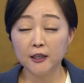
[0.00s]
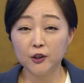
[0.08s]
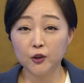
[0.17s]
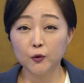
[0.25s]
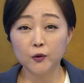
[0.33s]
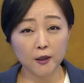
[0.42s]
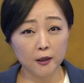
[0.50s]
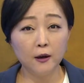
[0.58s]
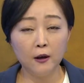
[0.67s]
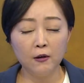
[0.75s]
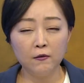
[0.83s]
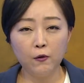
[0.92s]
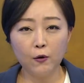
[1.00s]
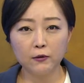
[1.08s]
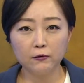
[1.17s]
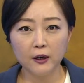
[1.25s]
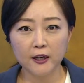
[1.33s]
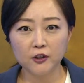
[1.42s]
issues in
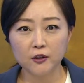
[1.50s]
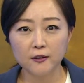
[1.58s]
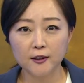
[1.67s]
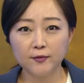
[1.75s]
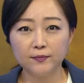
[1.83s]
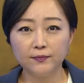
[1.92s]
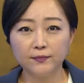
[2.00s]
foreign relations.